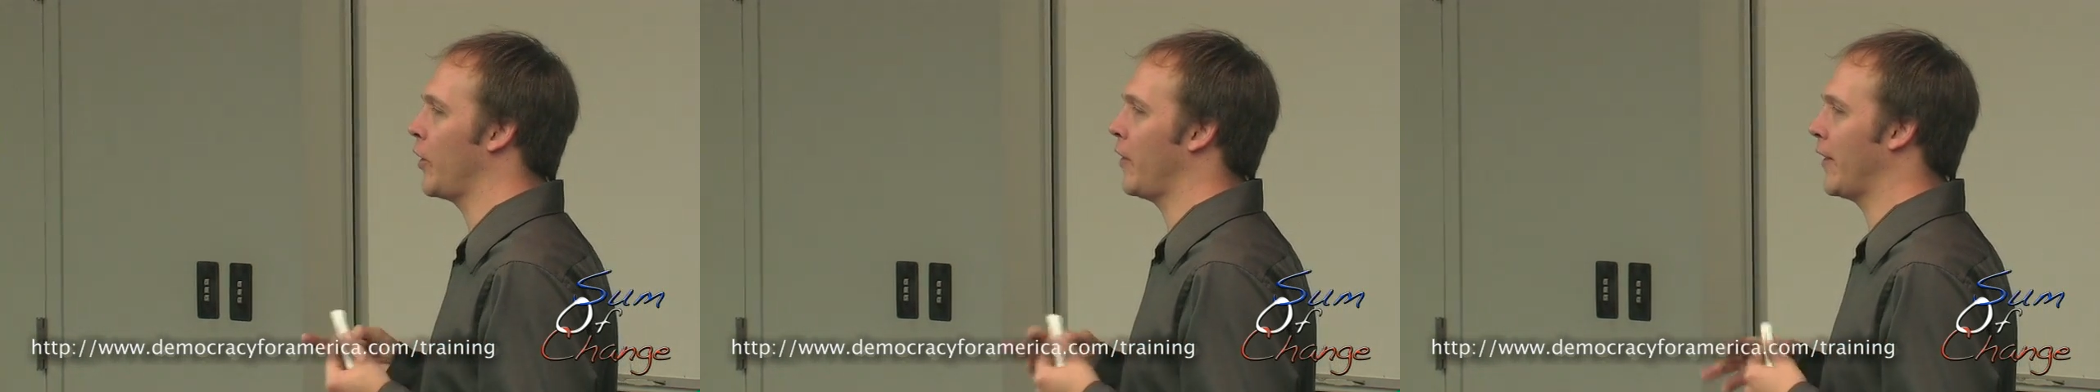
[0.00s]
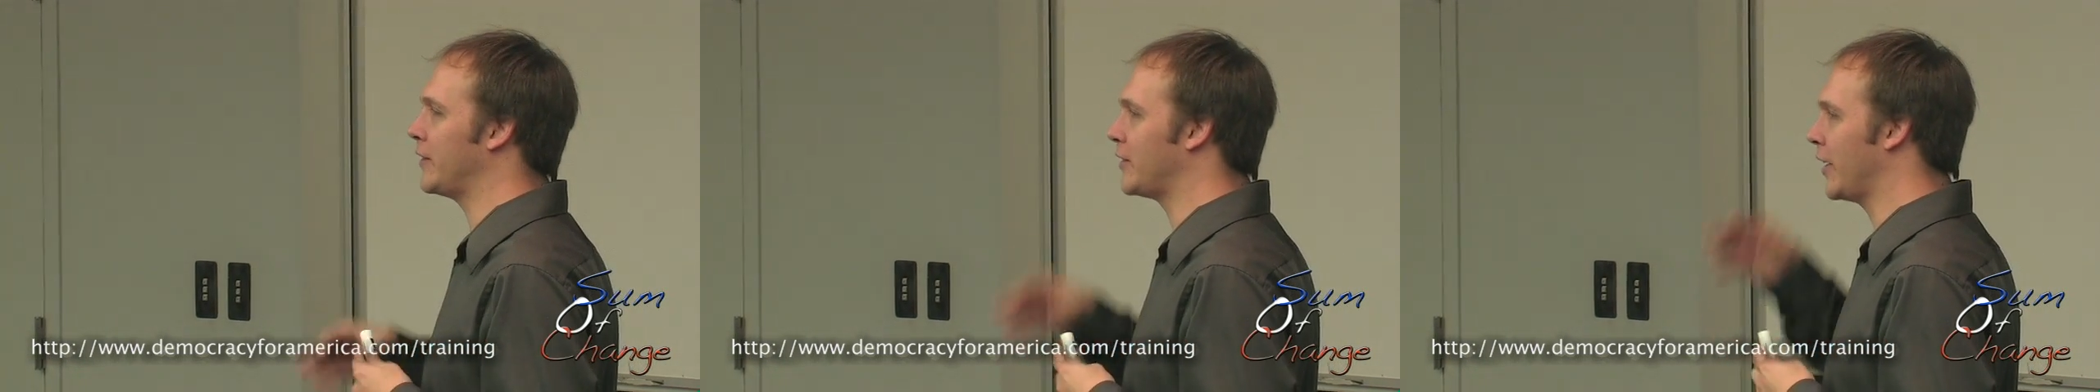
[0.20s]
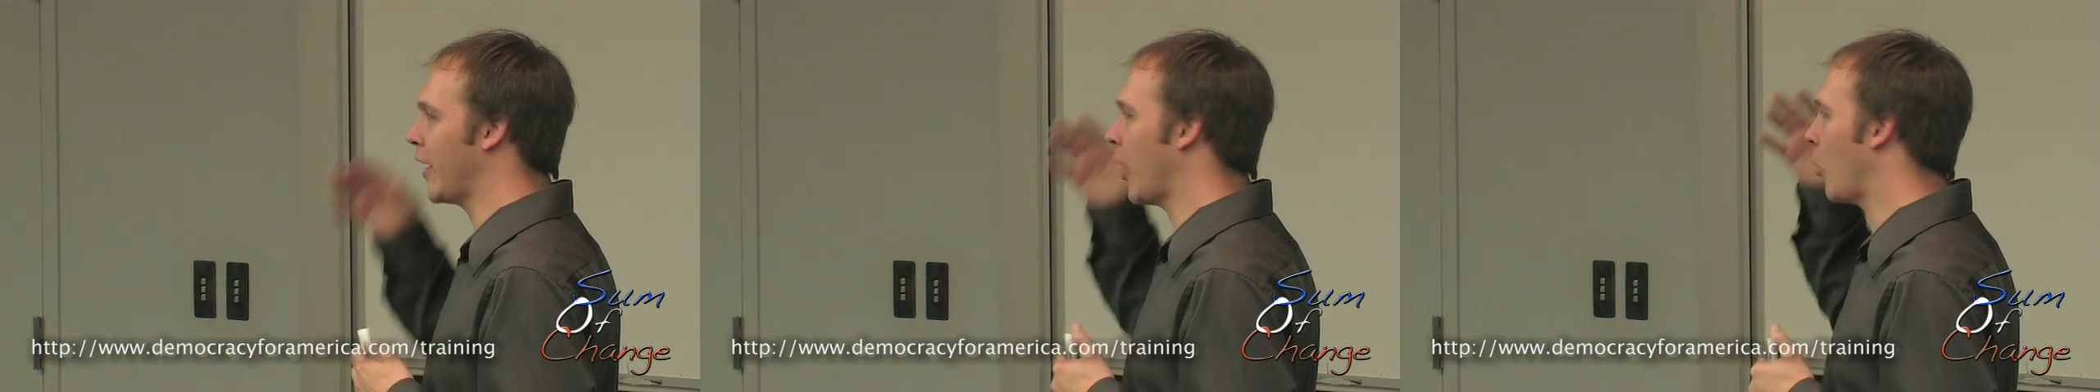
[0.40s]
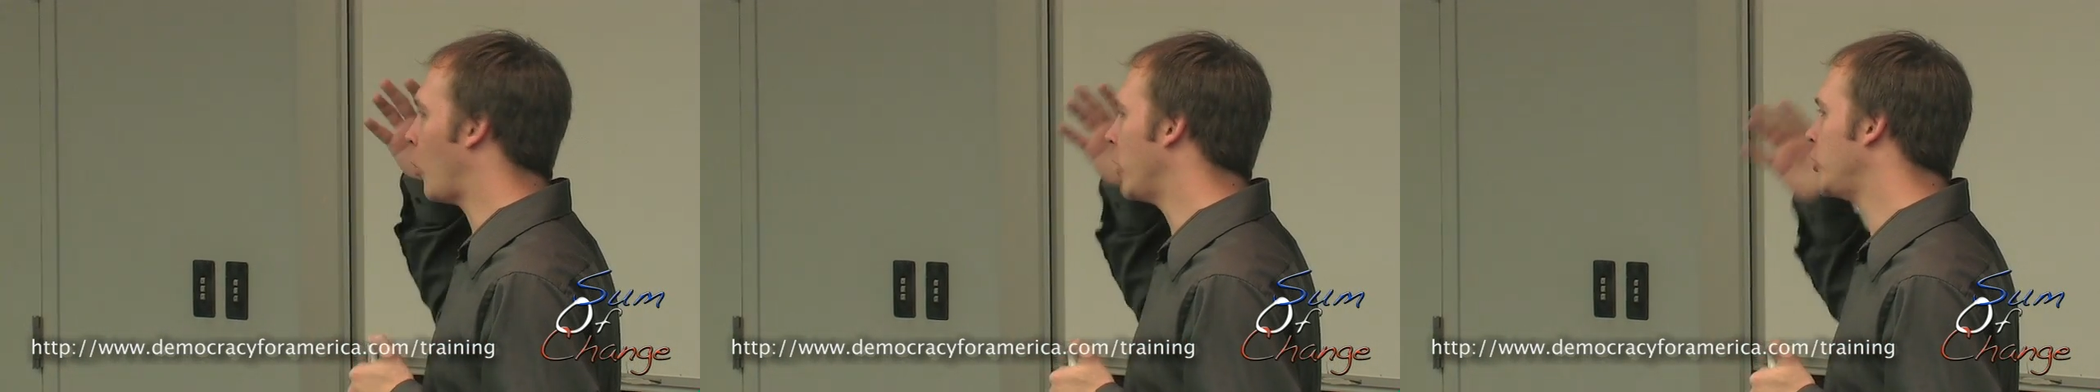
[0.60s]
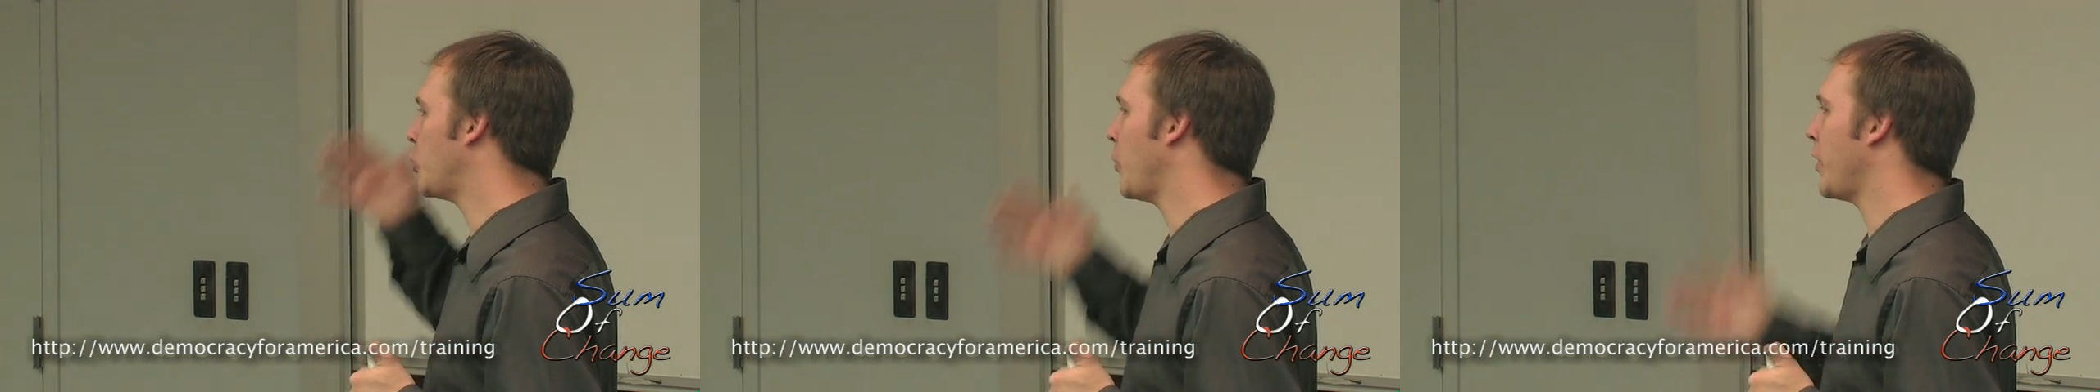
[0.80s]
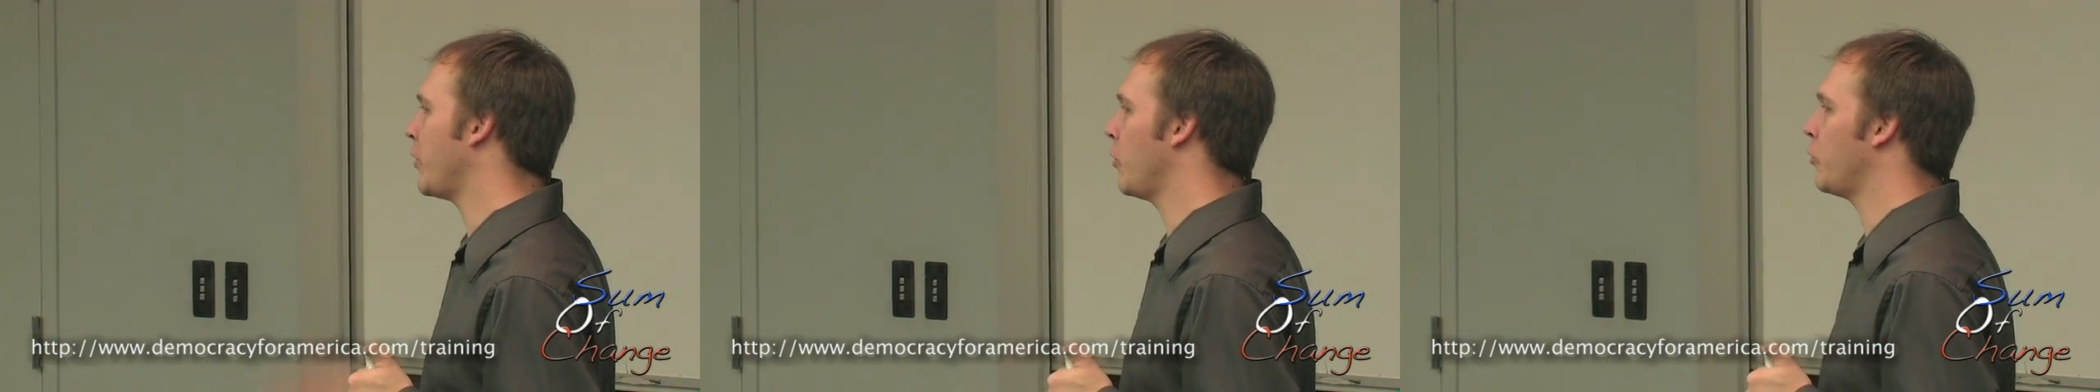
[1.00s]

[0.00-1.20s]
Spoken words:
day they send out a once-a-week